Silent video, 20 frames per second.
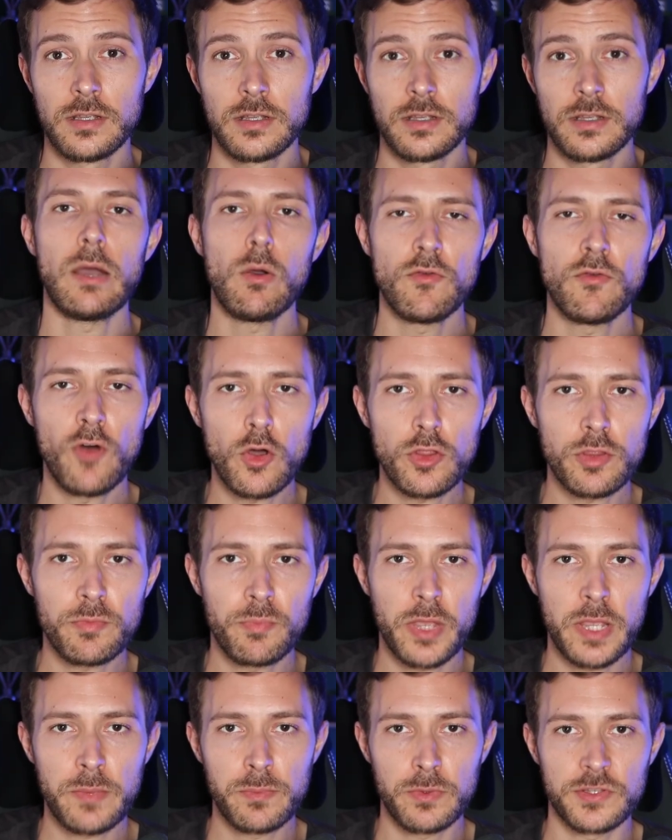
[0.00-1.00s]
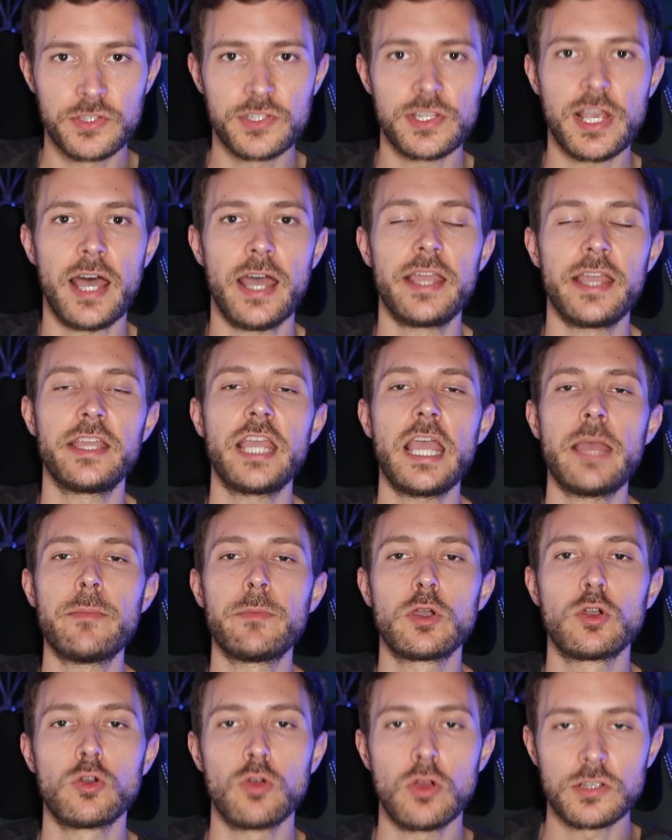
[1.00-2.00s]
Now, of all the people Sartin came
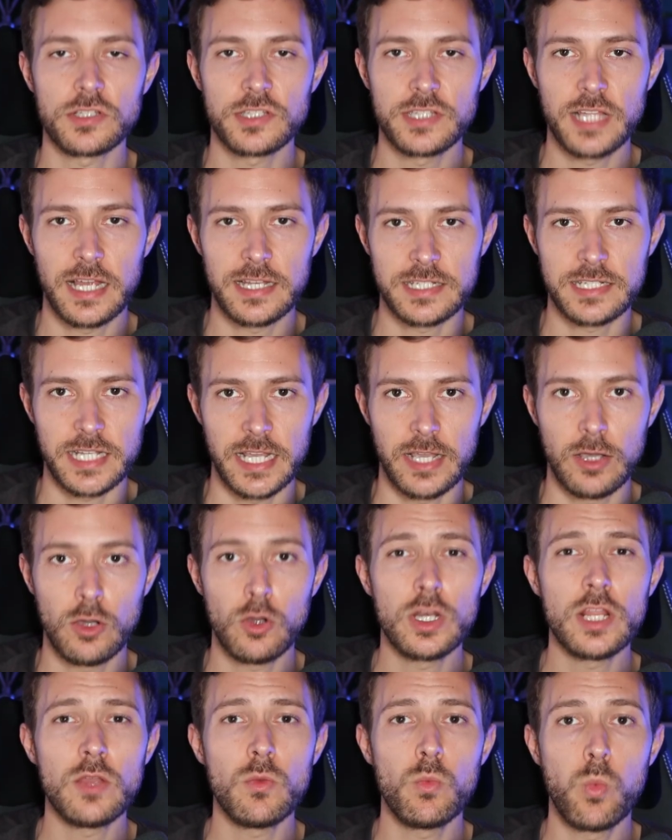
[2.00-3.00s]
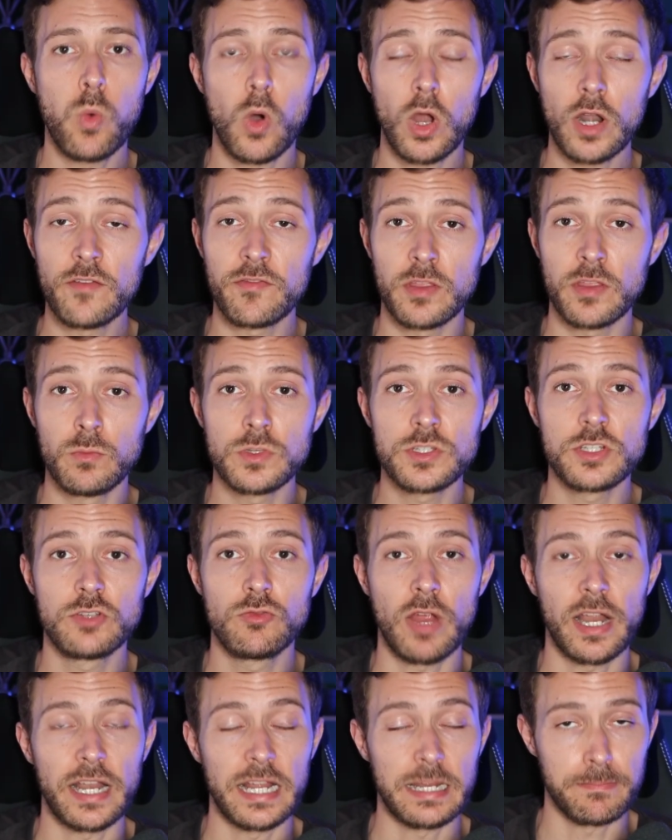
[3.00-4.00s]
across that day, only one of them was
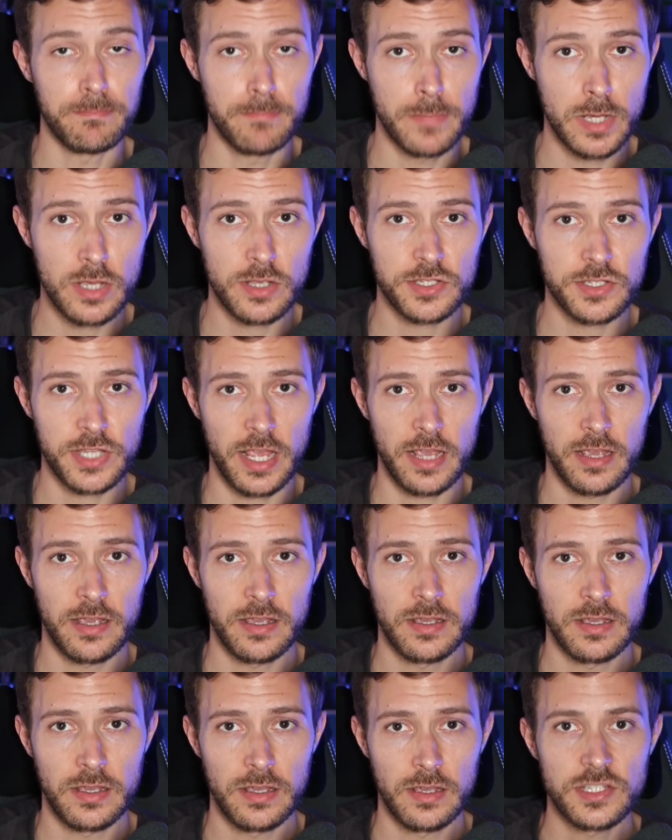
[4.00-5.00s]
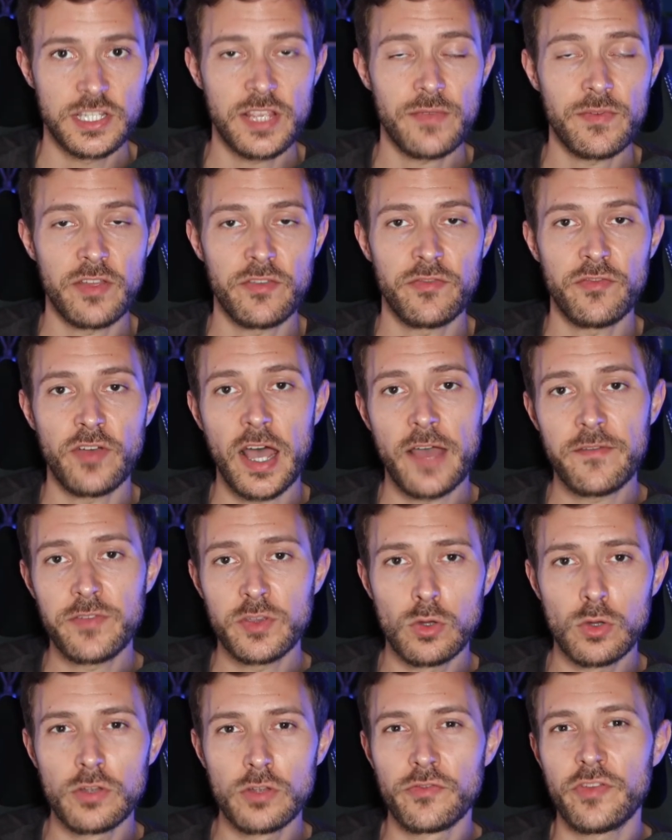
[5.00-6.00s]
granted mercy.
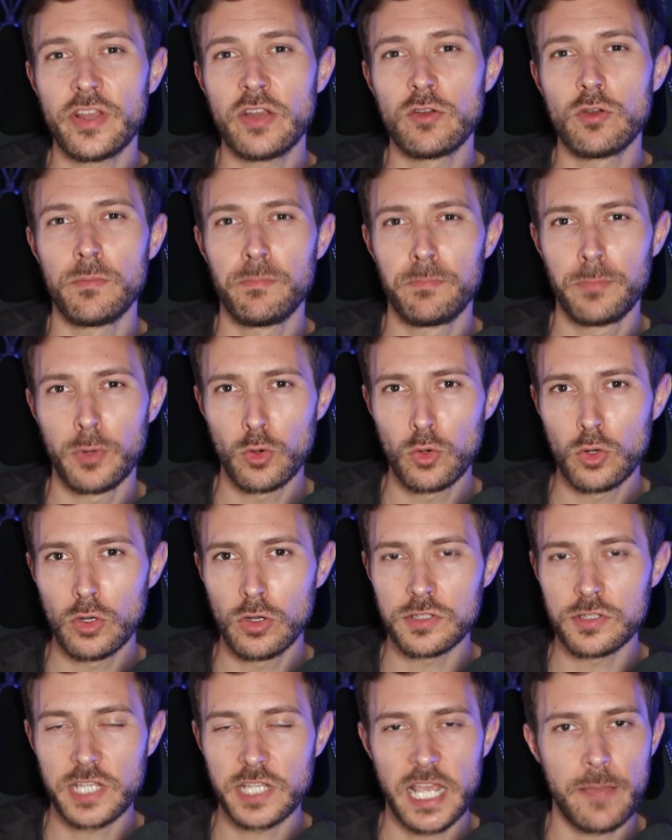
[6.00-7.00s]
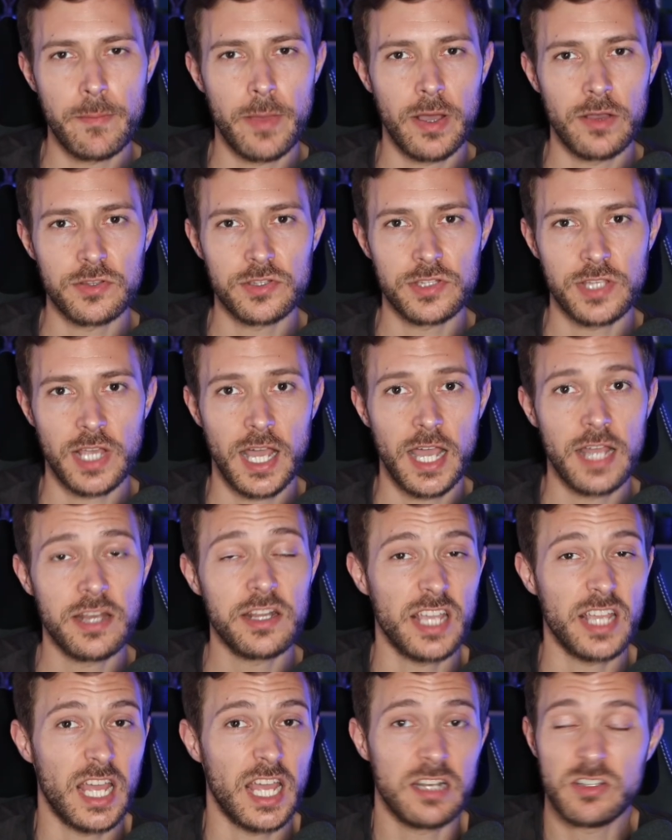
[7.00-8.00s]
75-year-old Vera Burrows came outside.
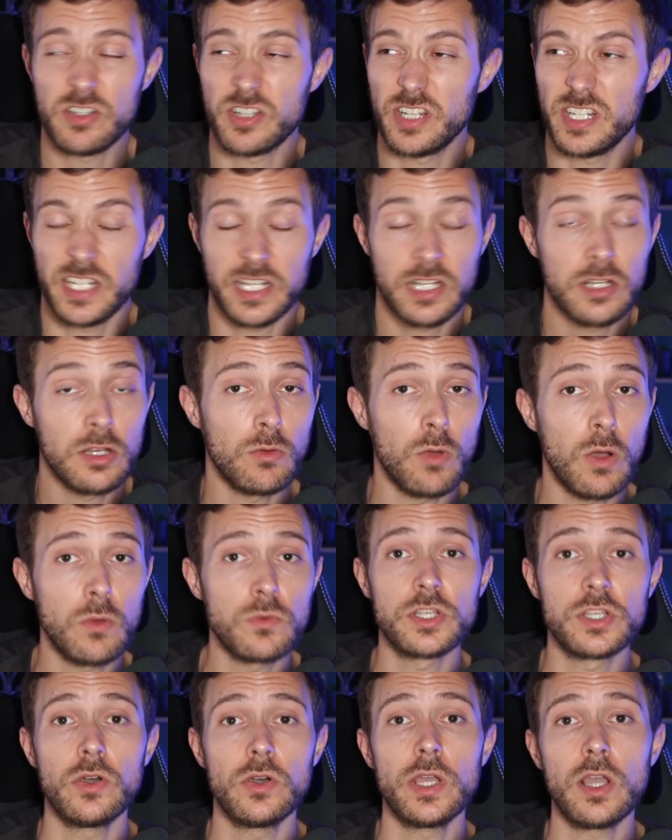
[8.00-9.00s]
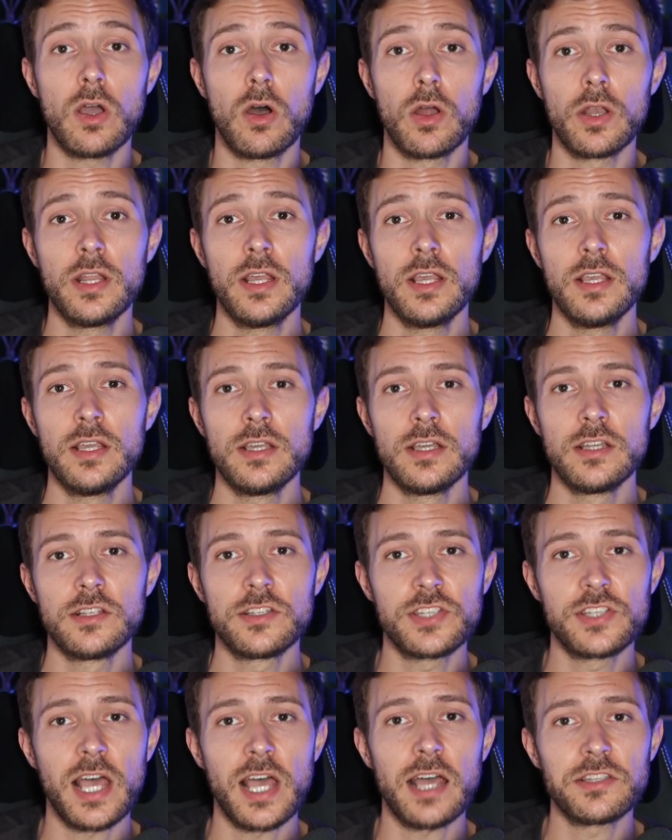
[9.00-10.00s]
Again, she didn't know what was going on, and
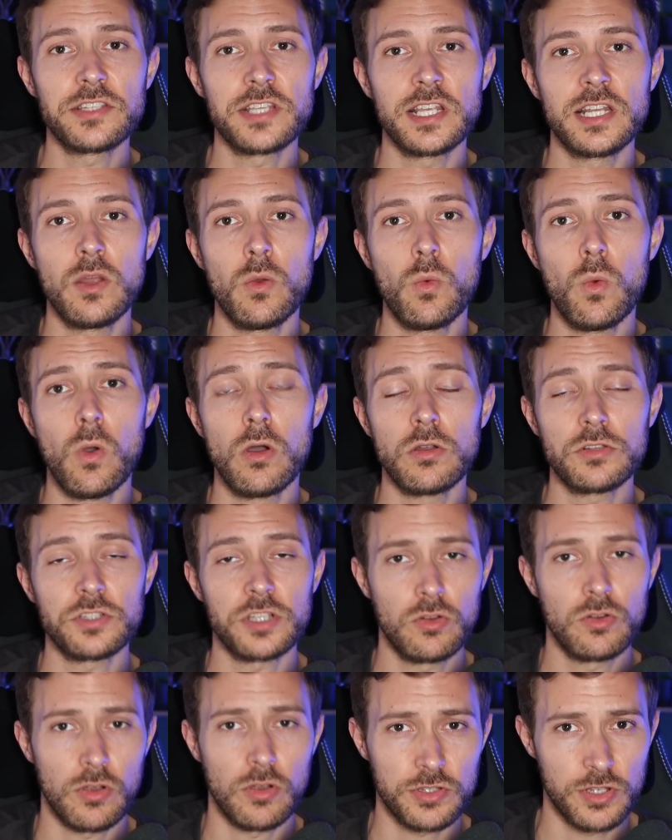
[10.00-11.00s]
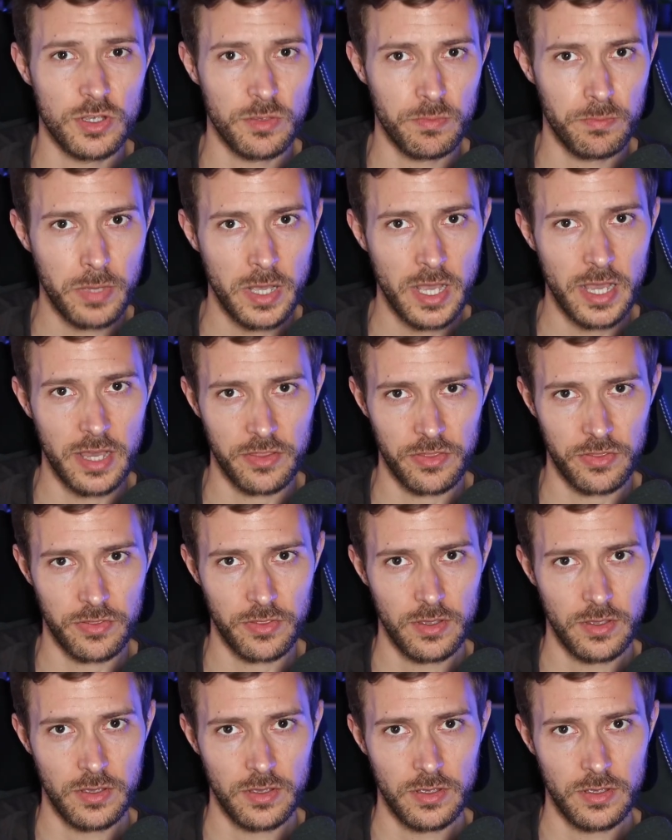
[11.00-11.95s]
Sartin walked across her path.